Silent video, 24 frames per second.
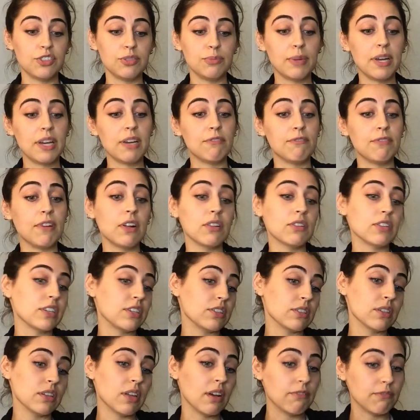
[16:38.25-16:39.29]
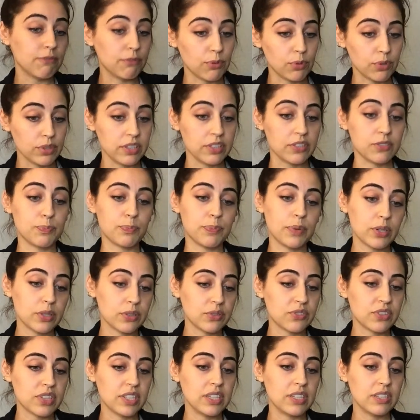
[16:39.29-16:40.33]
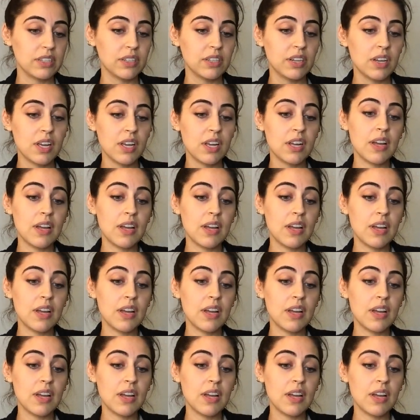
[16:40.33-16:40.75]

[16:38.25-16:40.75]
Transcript: You may have felt like your love for this person